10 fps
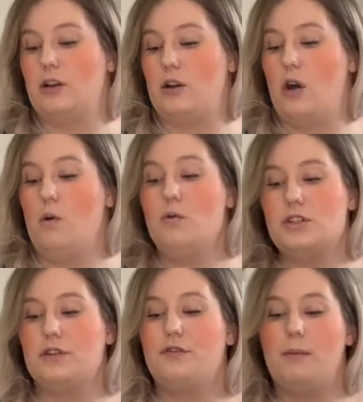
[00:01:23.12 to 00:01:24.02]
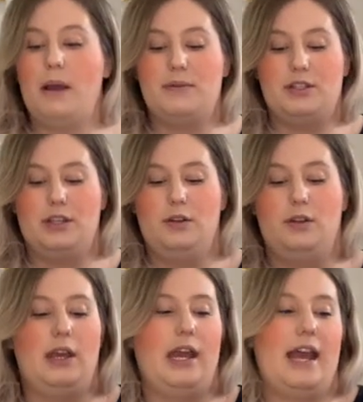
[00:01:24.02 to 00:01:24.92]
got also from Amazon,
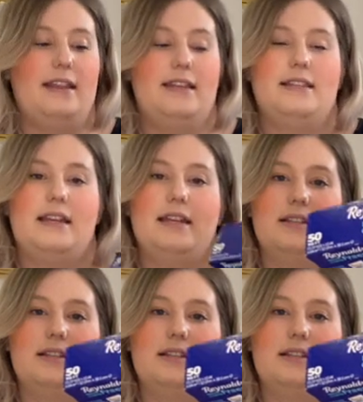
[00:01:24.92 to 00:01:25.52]
and this is